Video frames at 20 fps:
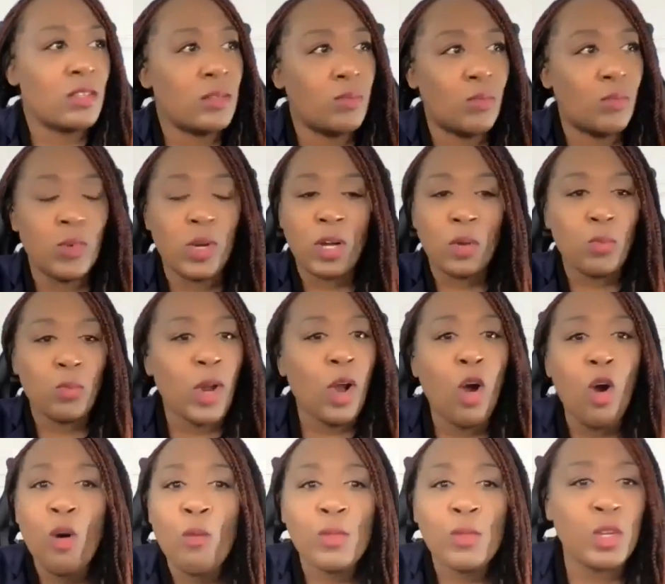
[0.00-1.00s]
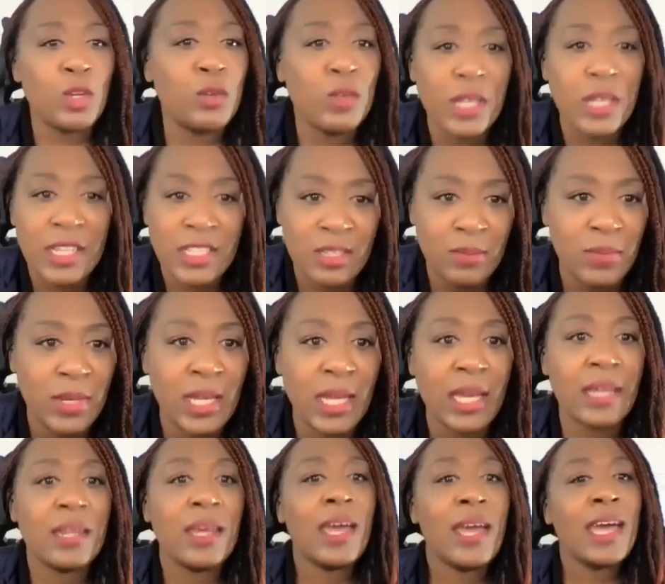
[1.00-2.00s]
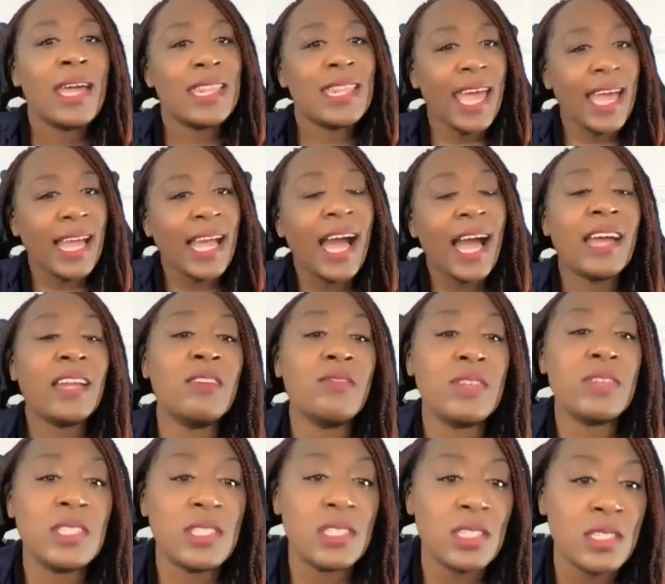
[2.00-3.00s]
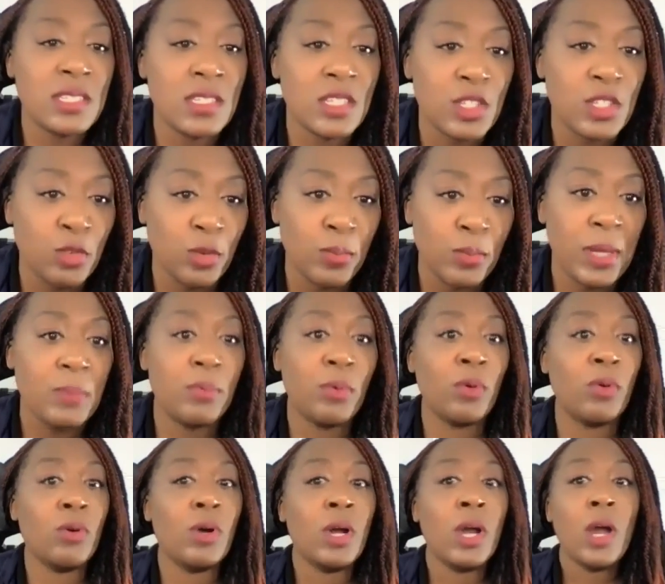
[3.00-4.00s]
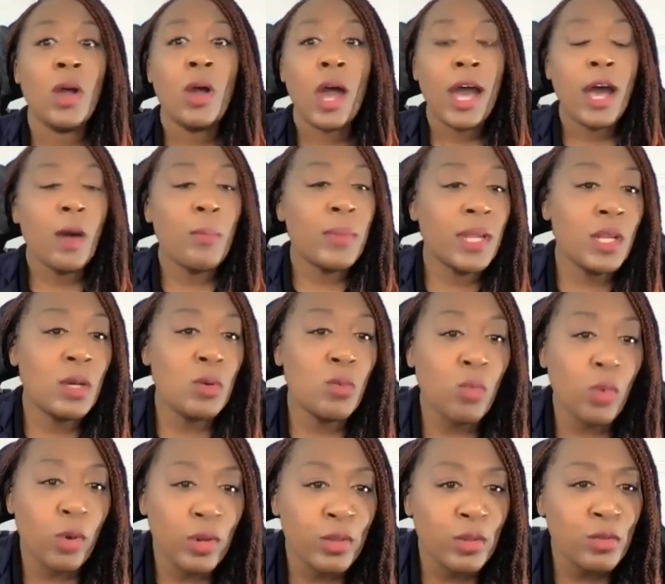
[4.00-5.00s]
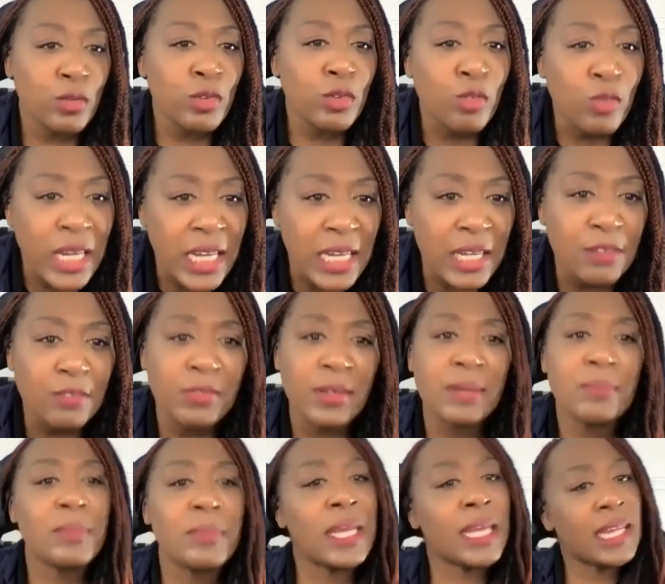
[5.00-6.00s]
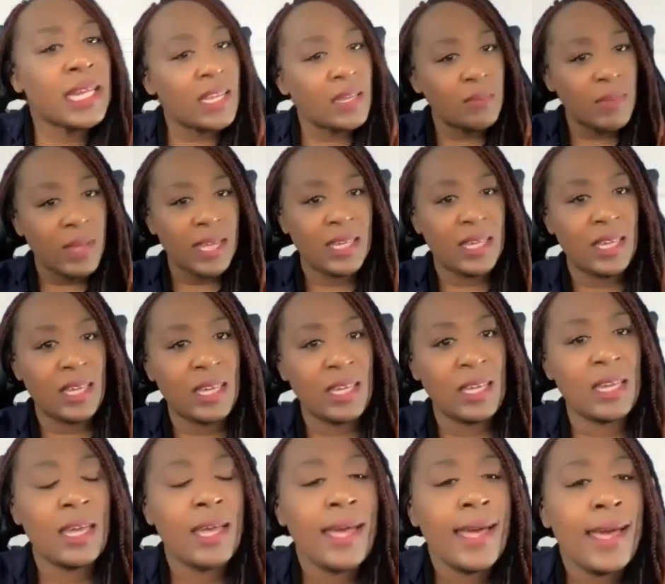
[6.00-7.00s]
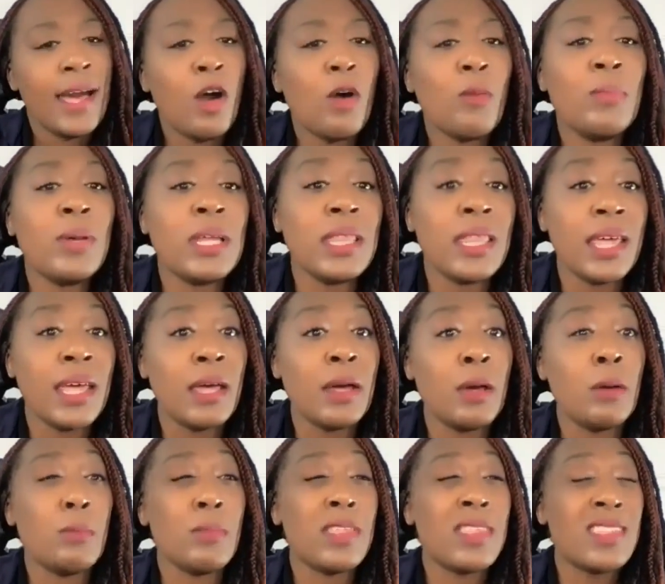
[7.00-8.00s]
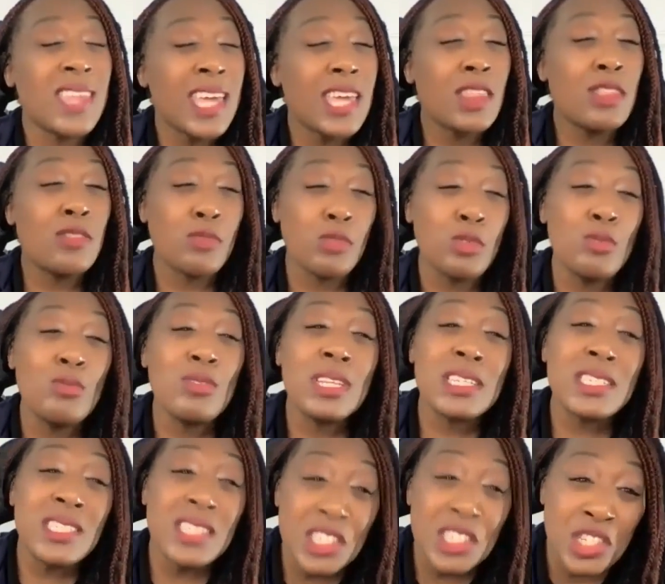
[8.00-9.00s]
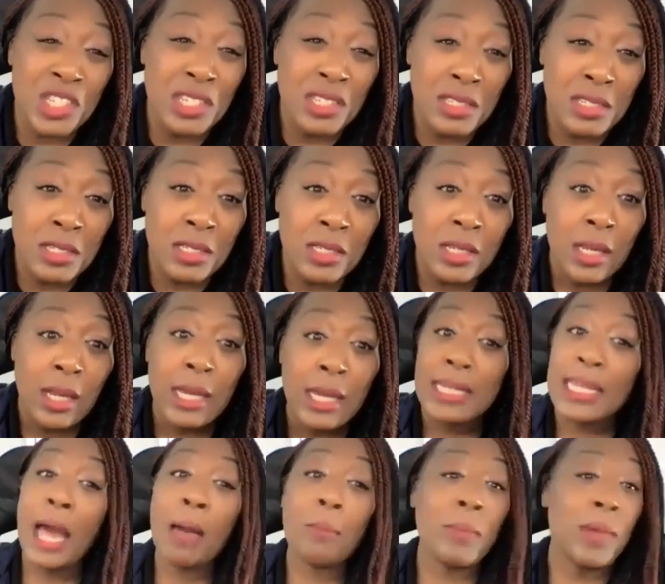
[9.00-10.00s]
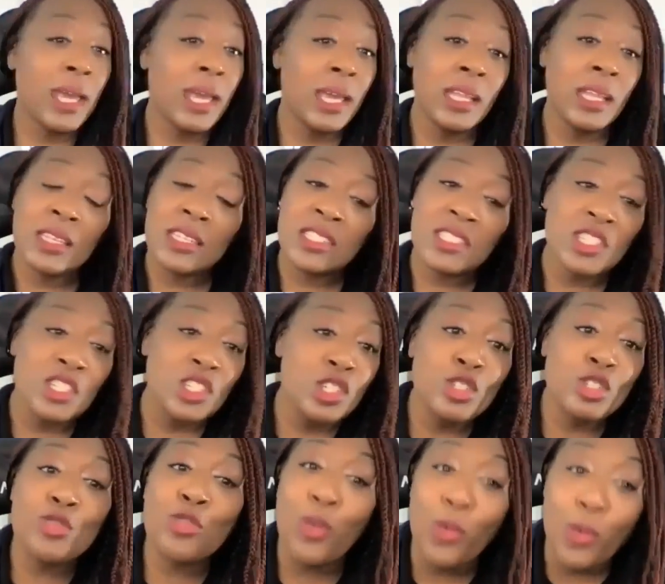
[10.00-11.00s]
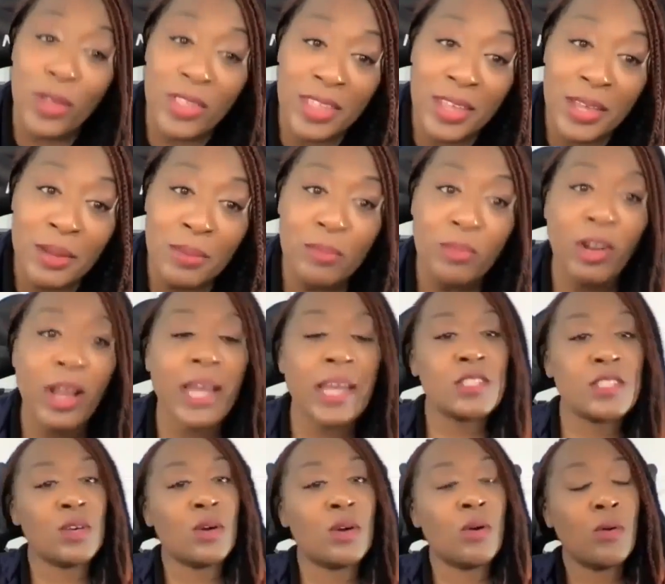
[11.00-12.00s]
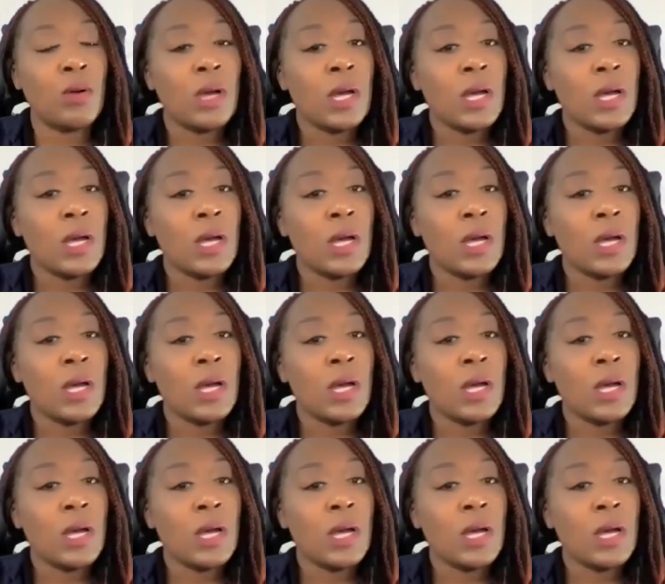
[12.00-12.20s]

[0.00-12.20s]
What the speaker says: What home do you need to be in? That kind of assistance for people, helping them work through grief and meaning making, helping them think through decisions, not making decisions for them, right? So